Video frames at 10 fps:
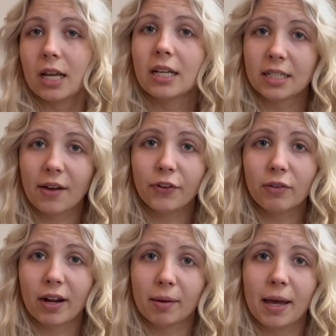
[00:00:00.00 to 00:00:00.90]
definitely
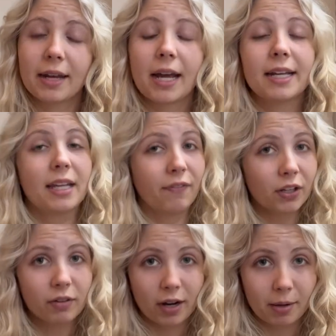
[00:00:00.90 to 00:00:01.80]
recommend, I
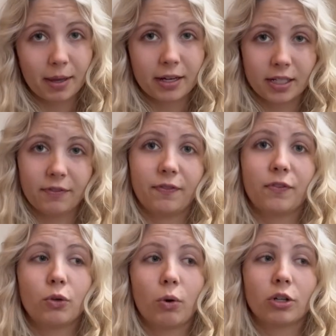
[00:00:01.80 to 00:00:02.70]
definitely recommend if
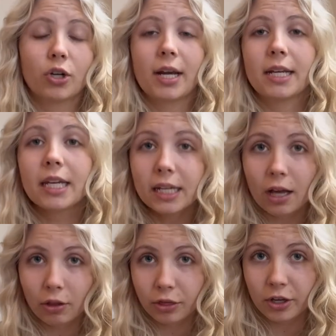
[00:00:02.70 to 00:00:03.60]
you are trying to eat
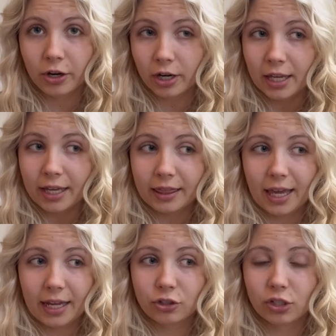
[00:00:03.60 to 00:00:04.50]
healthier,
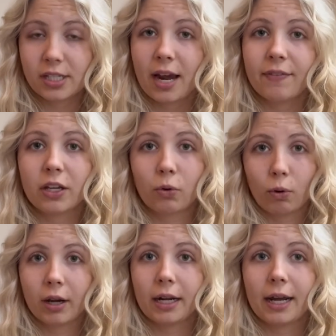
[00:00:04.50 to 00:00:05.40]
that just having an
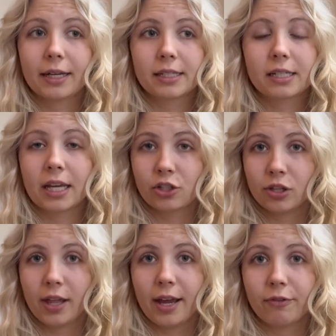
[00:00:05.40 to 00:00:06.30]
organized
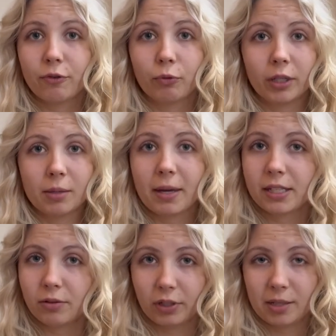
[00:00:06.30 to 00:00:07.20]
kitchen life really
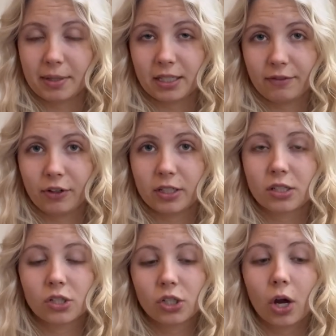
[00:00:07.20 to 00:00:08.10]
makes a really big
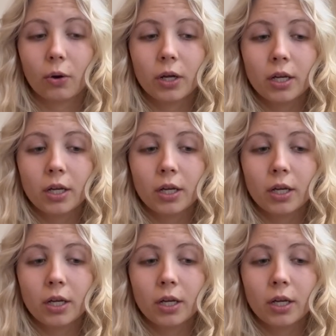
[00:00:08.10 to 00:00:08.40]
difference. So